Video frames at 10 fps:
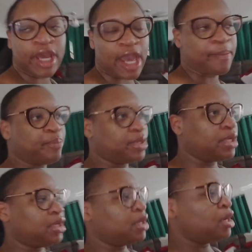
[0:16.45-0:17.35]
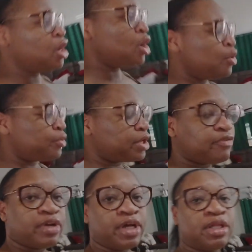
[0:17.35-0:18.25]
happy
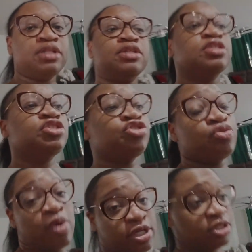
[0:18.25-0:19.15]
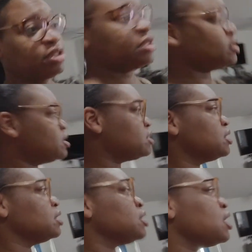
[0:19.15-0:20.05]
whatever day it is that you're watching this.
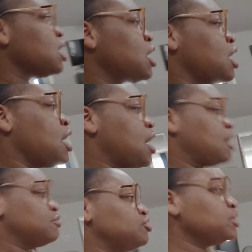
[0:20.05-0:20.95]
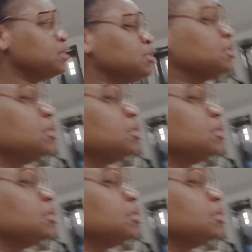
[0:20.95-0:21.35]
I was trying to